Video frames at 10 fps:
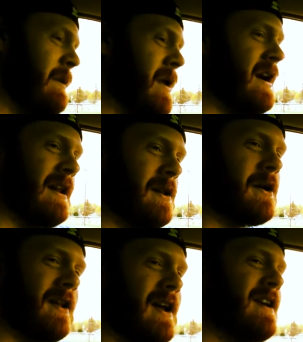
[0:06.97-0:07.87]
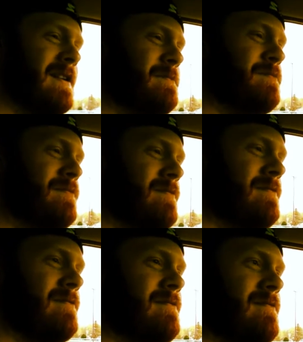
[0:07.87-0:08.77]
It might not look like it,
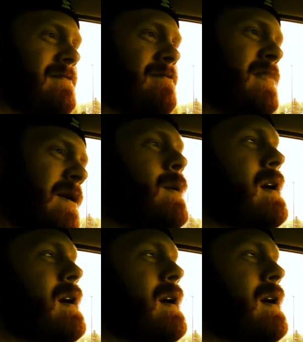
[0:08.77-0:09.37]
but it